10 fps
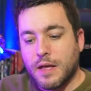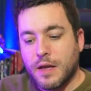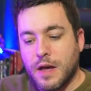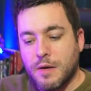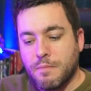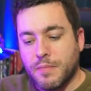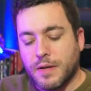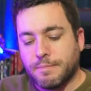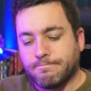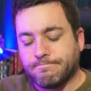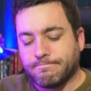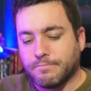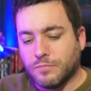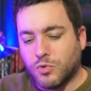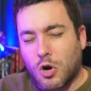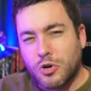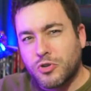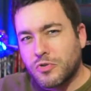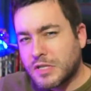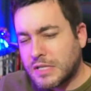uh, um,
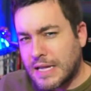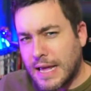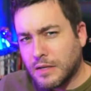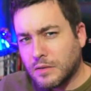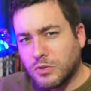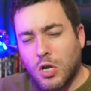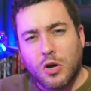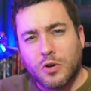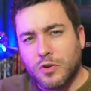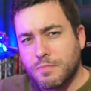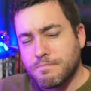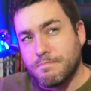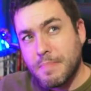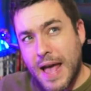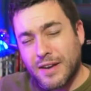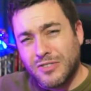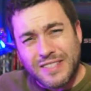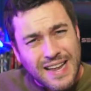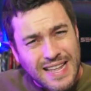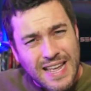larger scale, longer
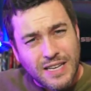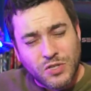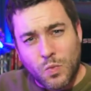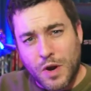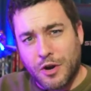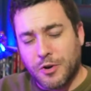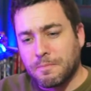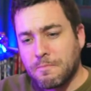battles, I guess, where